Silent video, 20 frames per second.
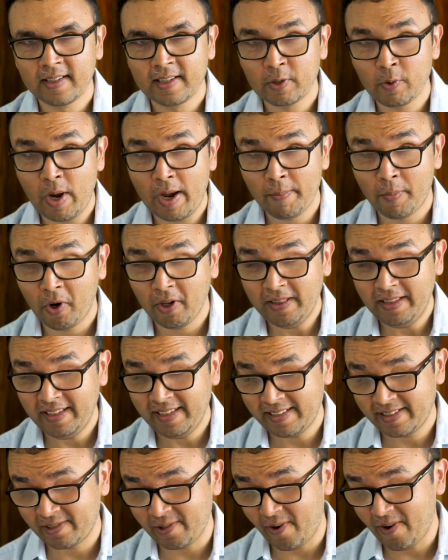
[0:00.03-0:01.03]
So I bought
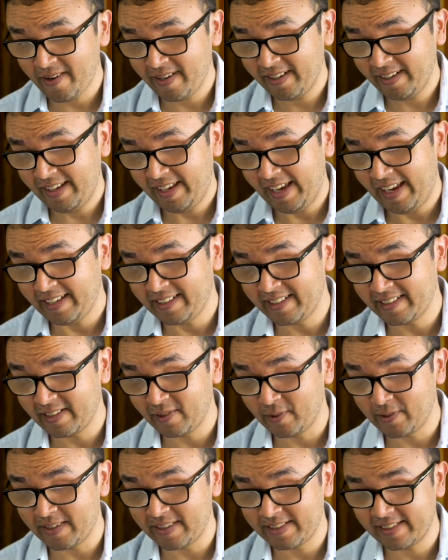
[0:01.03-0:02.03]
this stock, Aegis
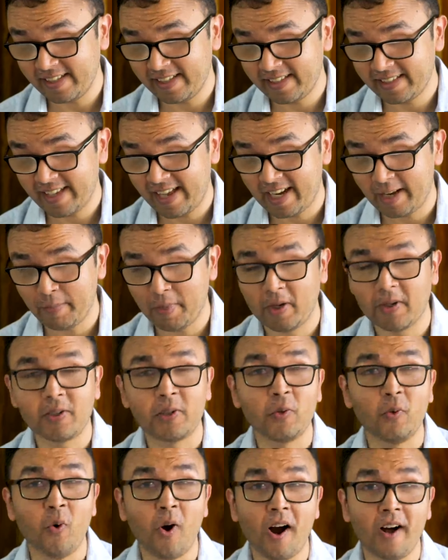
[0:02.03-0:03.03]
Logistics, at about
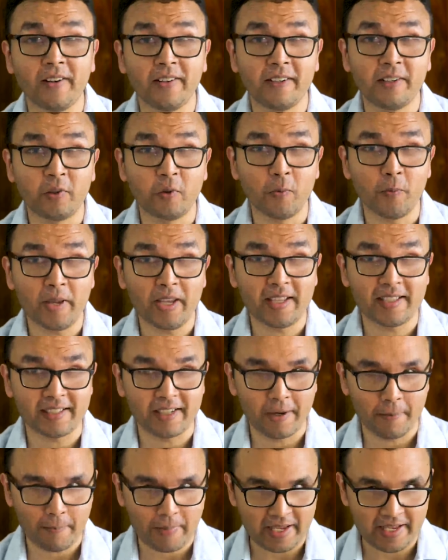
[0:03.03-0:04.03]
200 rupees
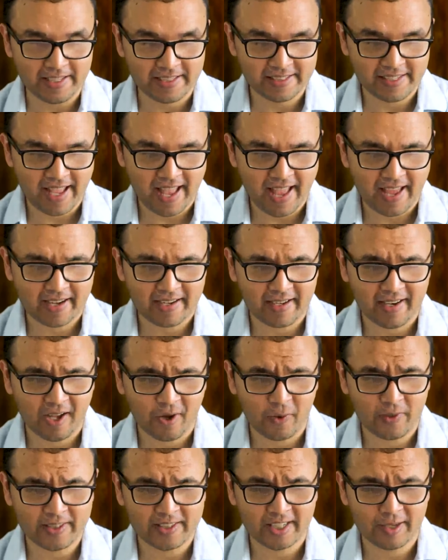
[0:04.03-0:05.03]
a piece, and
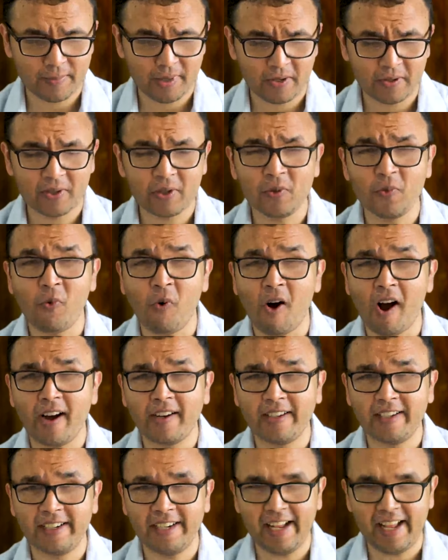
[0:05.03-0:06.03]
now it's at about
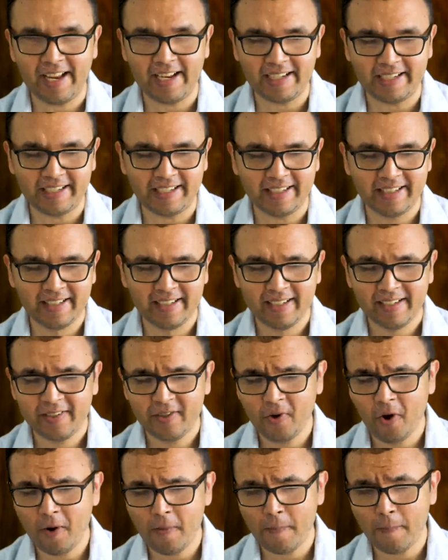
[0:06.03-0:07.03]
280.
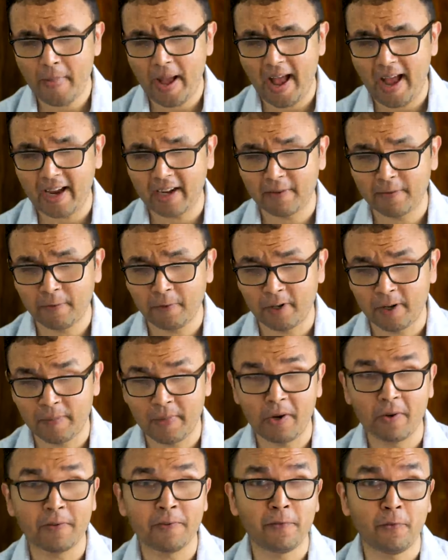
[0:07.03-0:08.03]
Not bad for
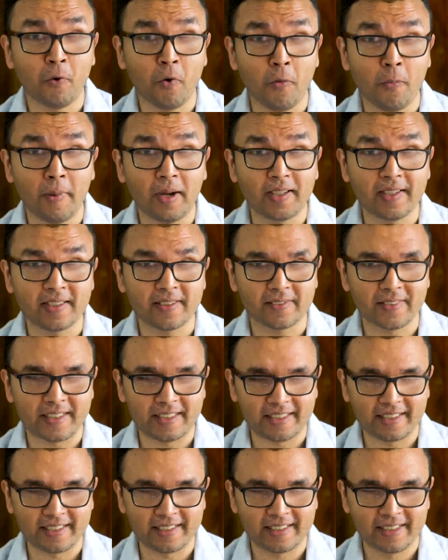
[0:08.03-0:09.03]
about 4 months
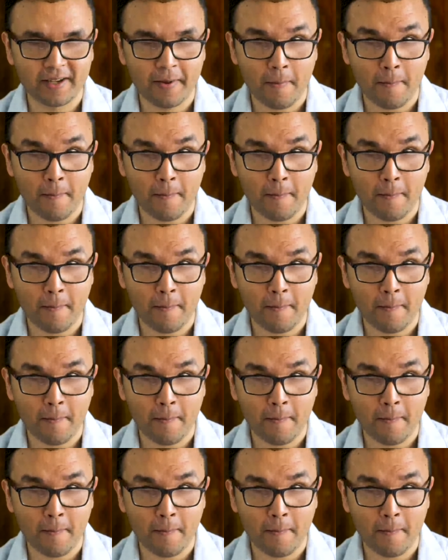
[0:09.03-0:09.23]
return.